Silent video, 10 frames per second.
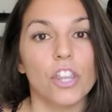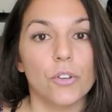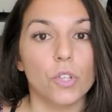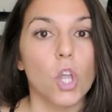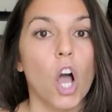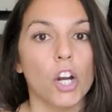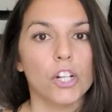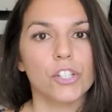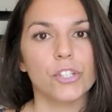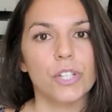they're
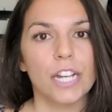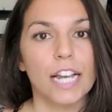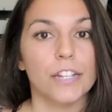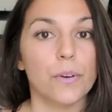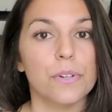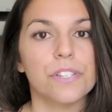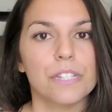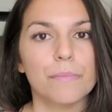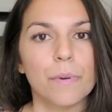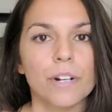longer, so you can kind of notice
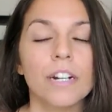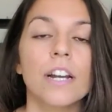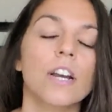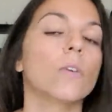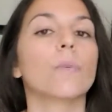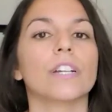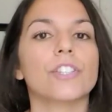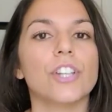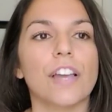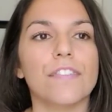them more,
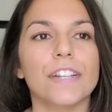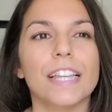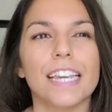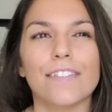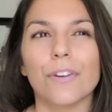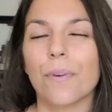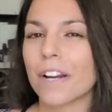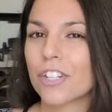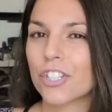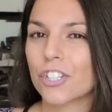which I feel like if you're
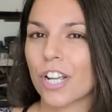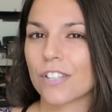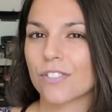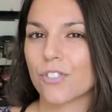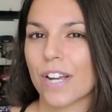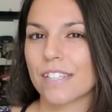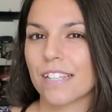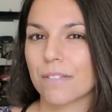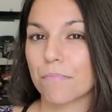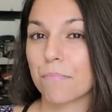wearing a dress
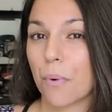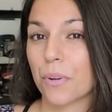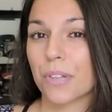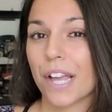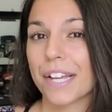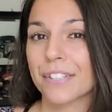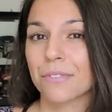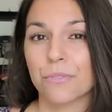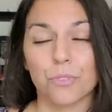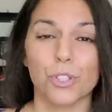that's
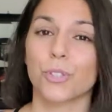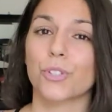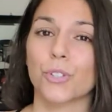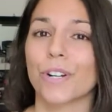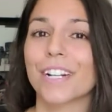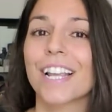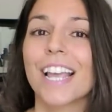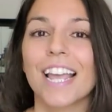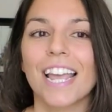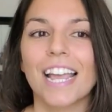borderline too short,
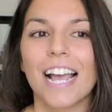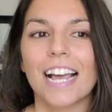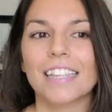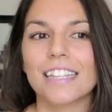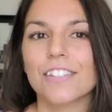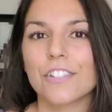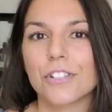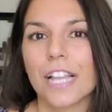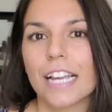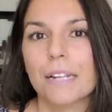at least
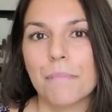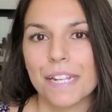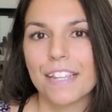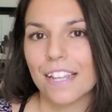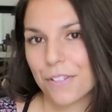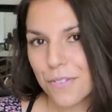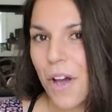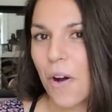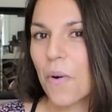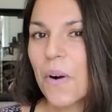you're like admitting that you
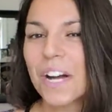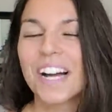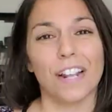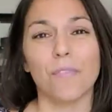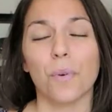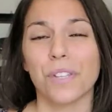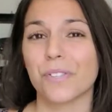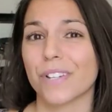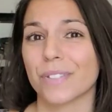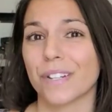know. But I've worn
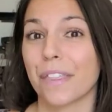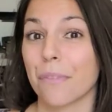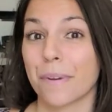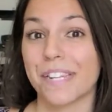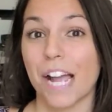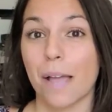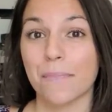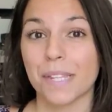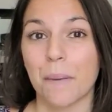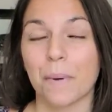this dress already 3
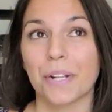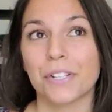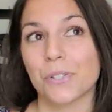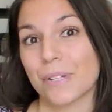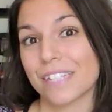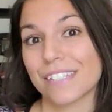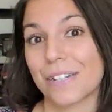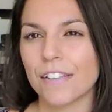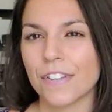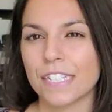times, and I bought it 2 weeks ago.
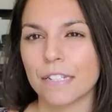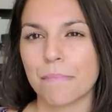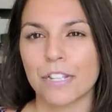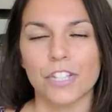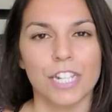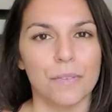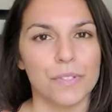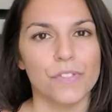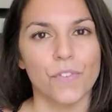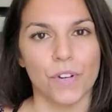If I didn't mention it, it
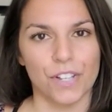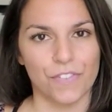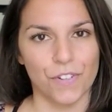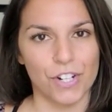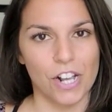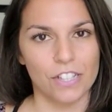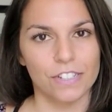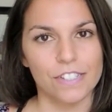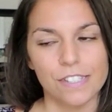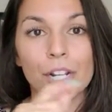was $44. I'm
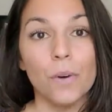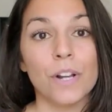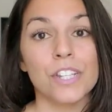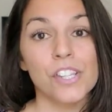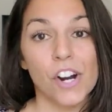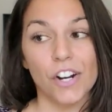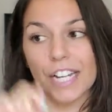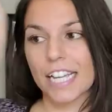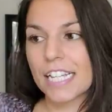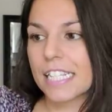going to go on to
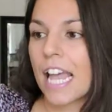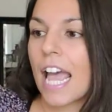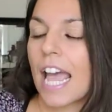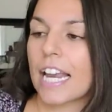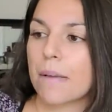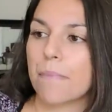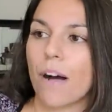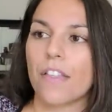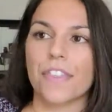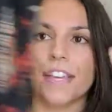Target, and I
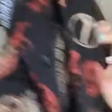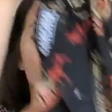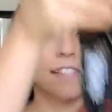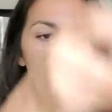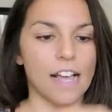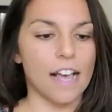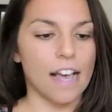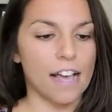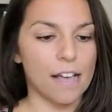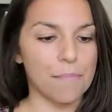bought this
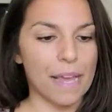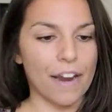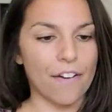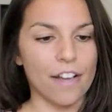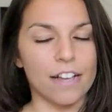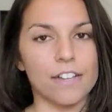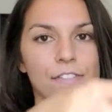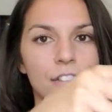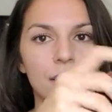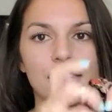pair of
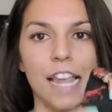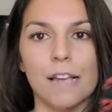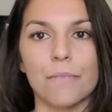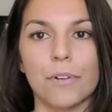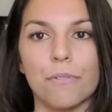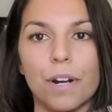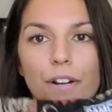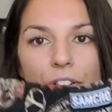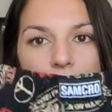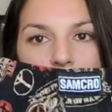Sam
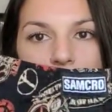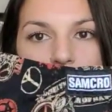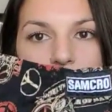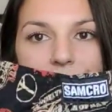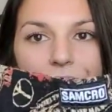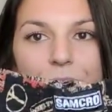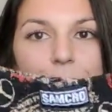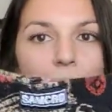Crow Sons of Anarchy